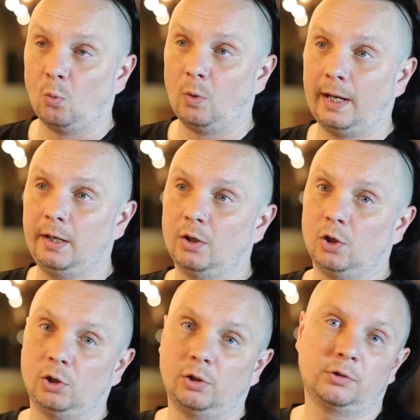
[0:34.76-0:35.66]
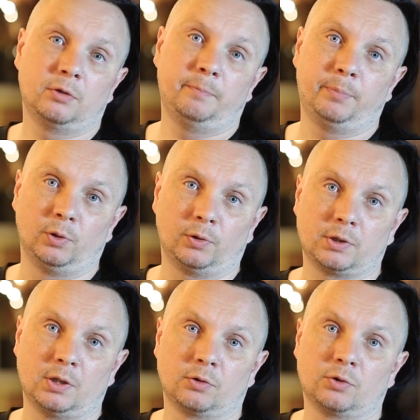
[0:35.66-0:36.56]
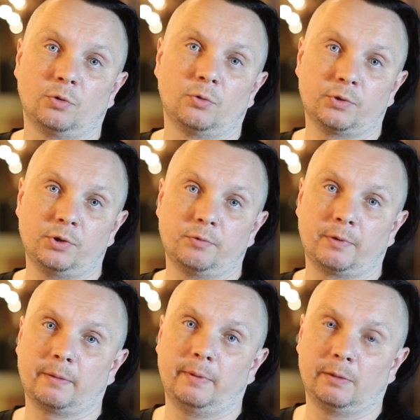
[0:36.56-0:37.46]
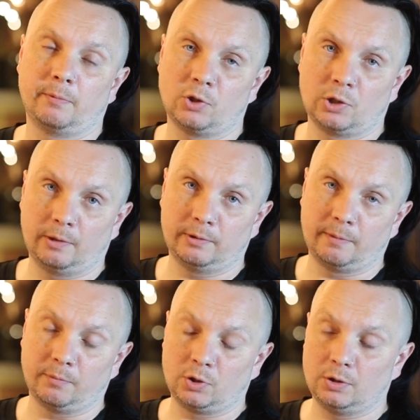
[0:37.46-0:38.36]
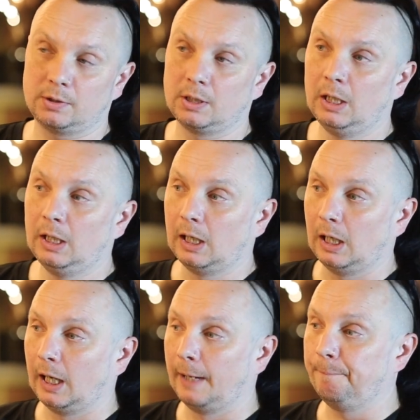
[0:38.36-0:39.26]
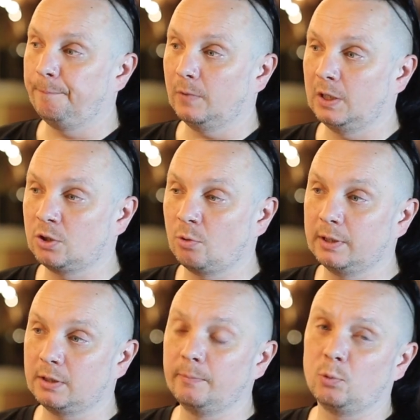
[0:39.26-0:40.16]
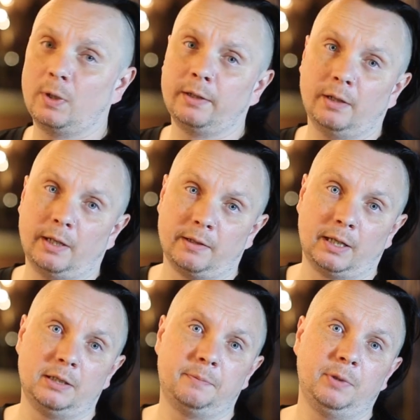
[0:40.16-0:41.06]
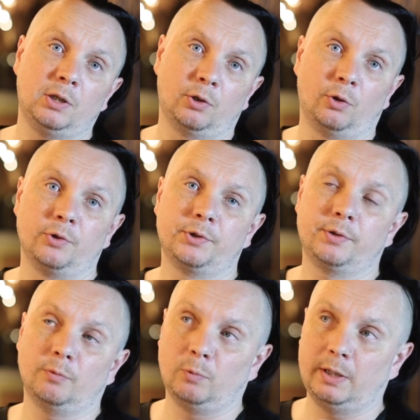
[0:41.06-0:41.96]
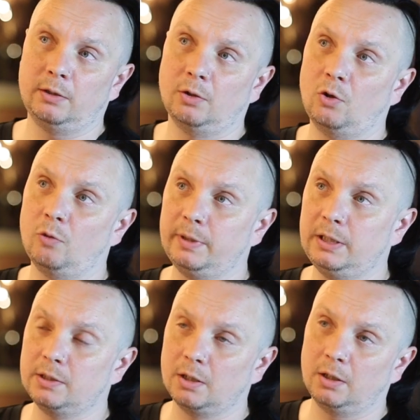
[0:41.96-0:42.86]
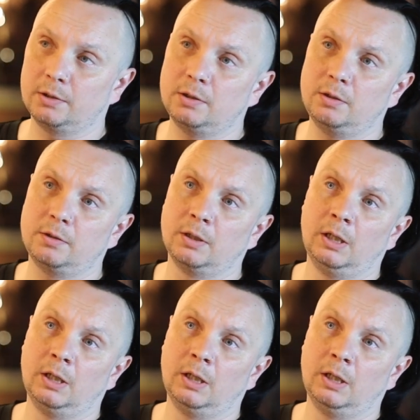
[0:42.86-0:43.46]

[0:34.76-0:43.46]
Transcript: when a lot of books and other sources recommend much lower temperatures? It's quite a simple one, and that is because when the hobby started